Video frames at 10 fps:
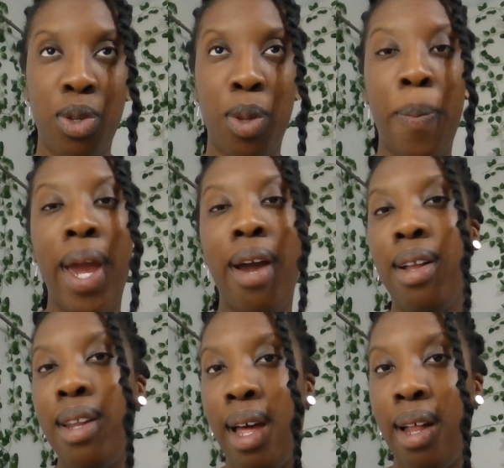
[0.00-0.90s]
So the
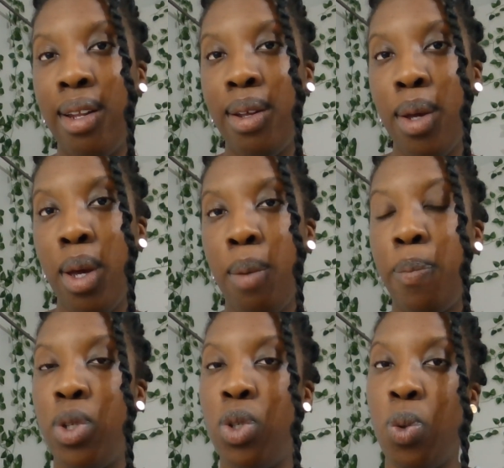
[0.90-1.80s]
parallel
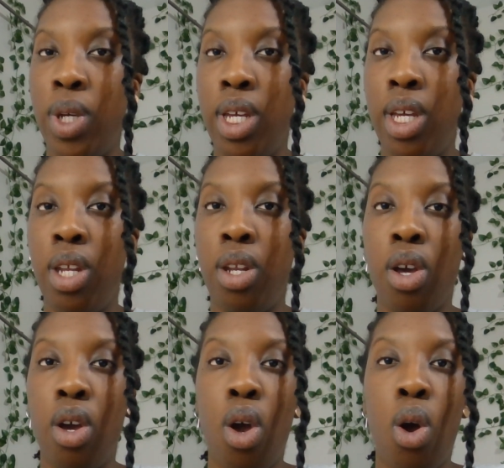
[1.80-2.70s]
between